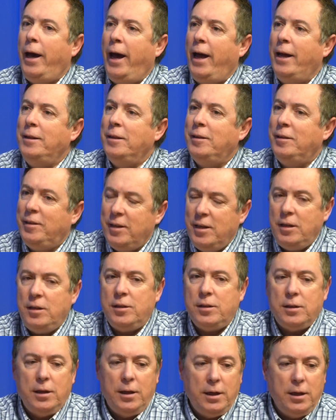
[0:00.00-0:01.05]
And
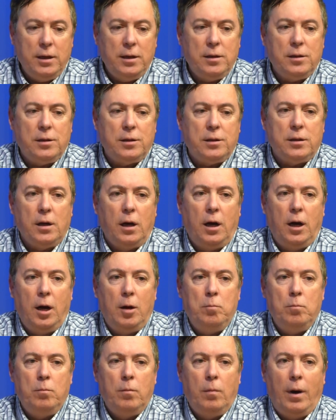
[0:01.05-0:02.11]
this is,
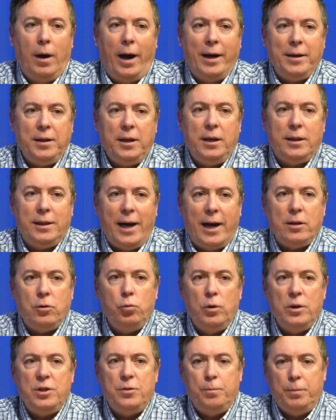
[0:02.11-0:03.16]
I think
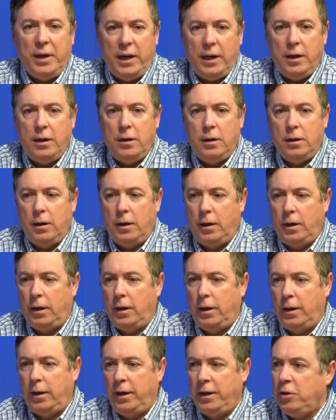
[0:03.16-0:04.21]
that's what's been
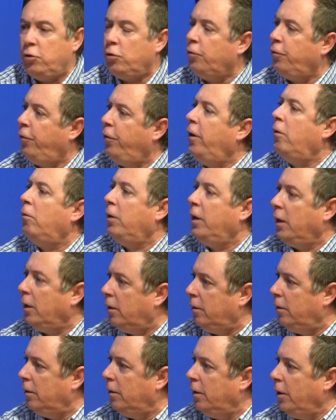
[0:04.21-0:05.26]
interfering
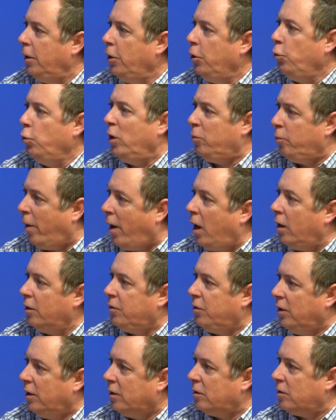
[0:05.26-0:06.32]
with
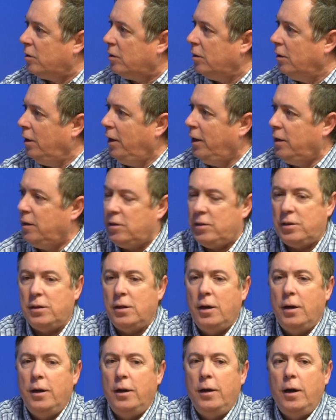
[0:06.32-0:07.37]
politics, is
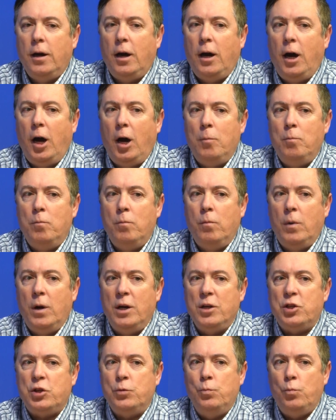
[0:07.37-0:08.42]

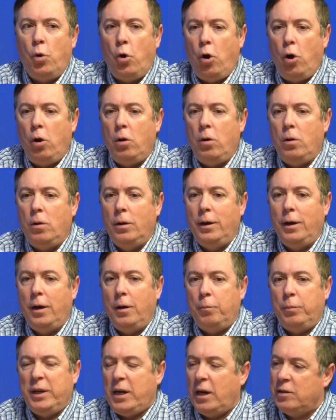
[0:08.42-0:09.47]
a small,
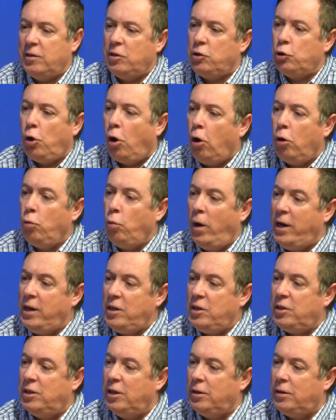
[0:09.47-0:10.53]
because it's
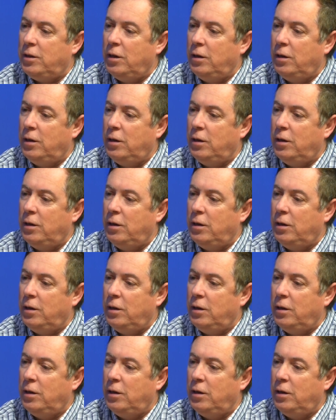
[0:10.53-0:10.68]
always